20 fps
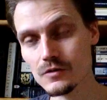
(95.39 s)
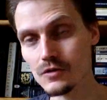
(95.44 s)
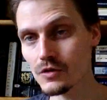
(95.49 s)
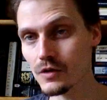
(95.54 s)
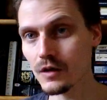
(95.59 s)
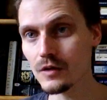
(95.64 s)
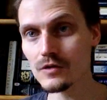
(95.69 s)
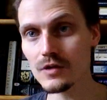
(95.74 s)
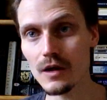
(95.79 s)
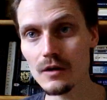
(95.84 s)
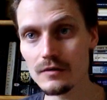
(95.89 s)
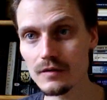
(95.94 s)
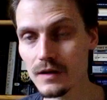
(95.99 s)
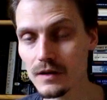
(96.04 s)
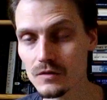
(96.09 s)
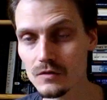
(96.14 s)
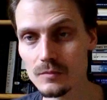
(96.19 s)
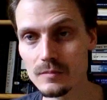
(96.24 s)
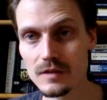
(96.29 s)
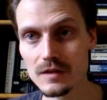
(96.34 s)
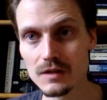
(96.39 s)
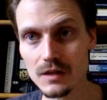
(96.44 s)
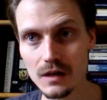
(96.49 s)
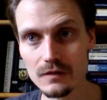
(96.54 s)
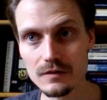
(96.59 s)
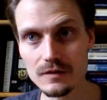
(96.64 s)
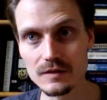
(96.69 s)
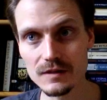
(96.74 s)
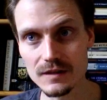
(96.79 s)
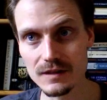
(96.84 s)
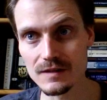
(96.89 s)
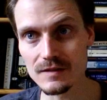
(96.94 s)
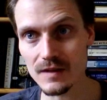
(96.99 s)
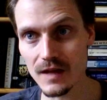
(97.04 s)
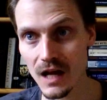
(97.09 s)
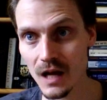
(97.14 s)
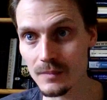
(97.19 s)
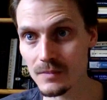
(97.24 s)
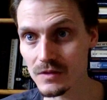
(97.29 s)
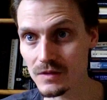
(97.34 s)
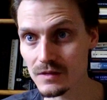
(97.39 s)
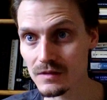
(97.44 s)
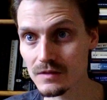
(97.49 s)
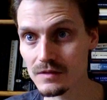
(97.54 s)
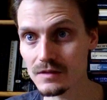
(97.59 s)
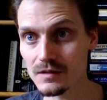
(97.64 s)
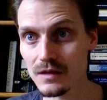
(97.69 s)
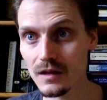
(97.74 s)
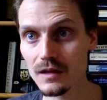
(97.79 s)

judge how things will be governed in his absence.